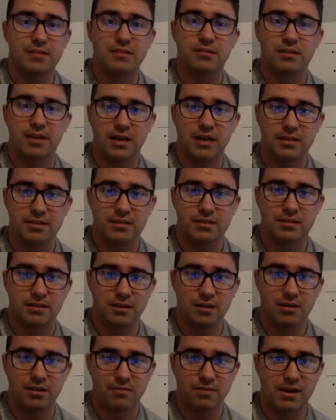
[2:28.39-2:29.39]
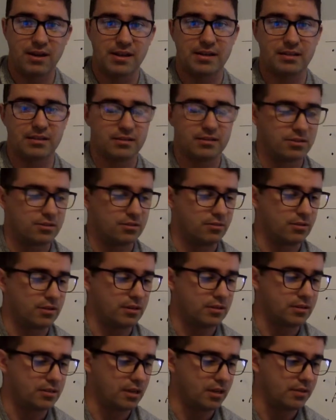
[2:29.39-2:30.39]
You guys are writing this story
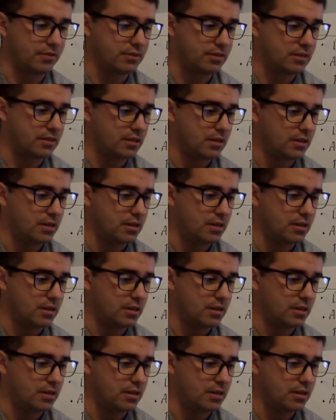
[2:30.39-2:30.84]
yourselves.